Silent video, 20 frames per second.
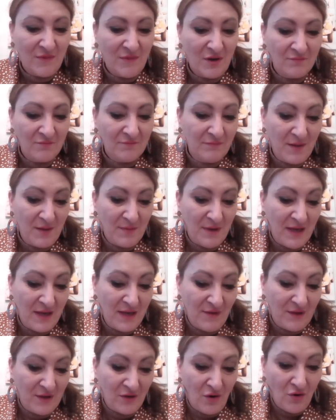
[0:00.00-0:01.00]
maybe
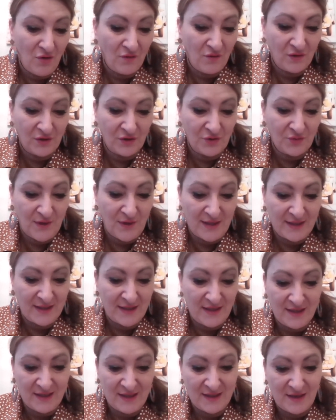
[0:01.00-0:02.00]
even over
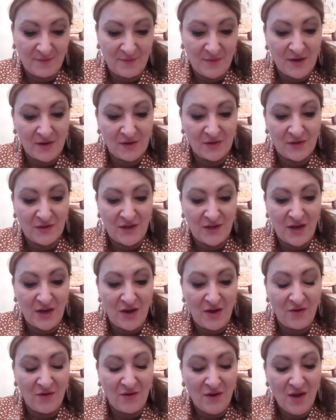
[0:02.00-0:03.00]
20 some years
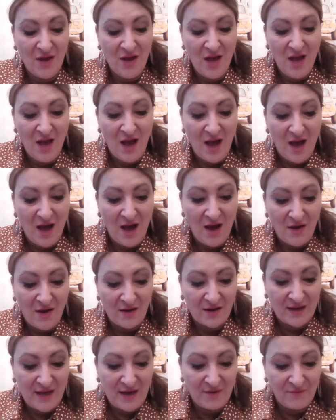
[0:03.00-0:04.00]
ago.
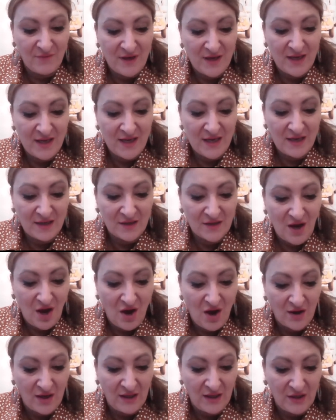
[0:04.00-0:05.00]
Can we
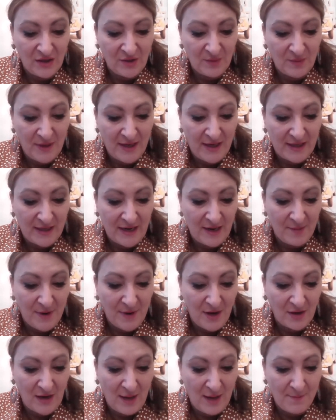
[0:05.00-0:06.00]
talk a little bit
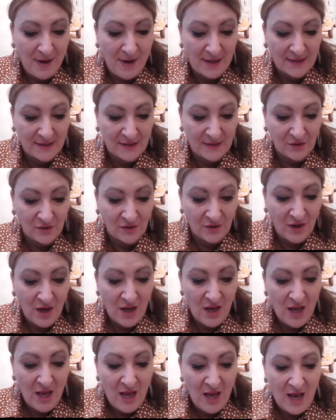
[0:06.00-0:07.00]
about Ambassador
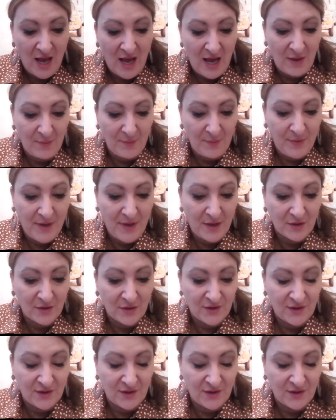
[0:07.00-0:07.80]
Peter